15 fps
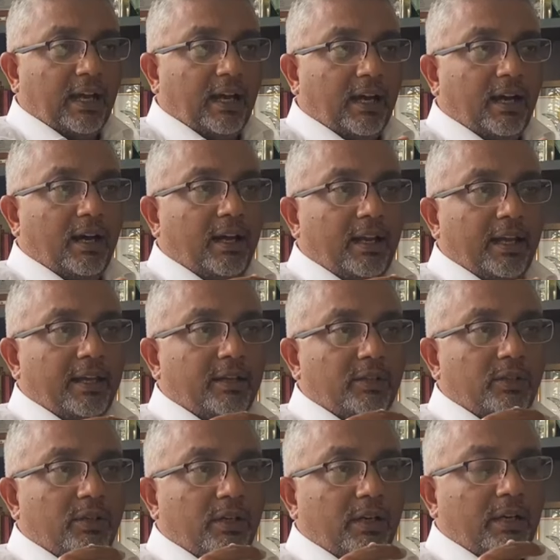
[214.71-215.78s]
are
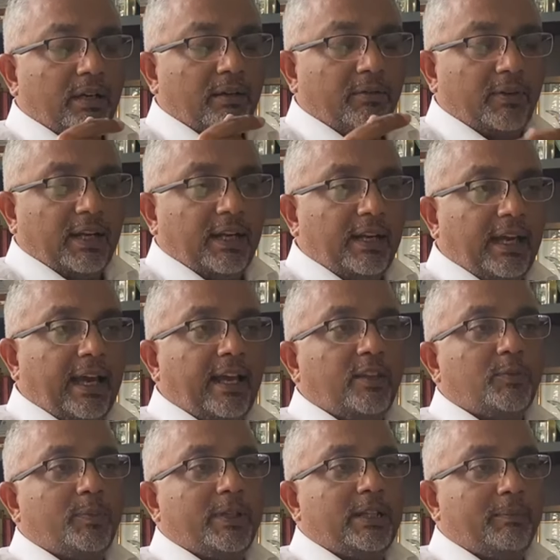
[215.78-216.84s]
run
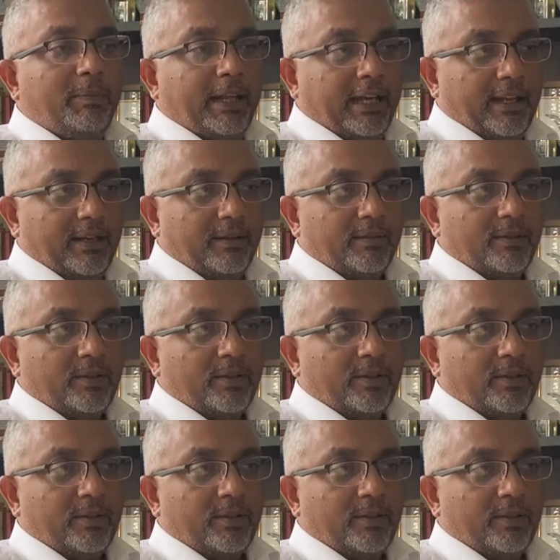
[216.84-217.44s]
as per the plan.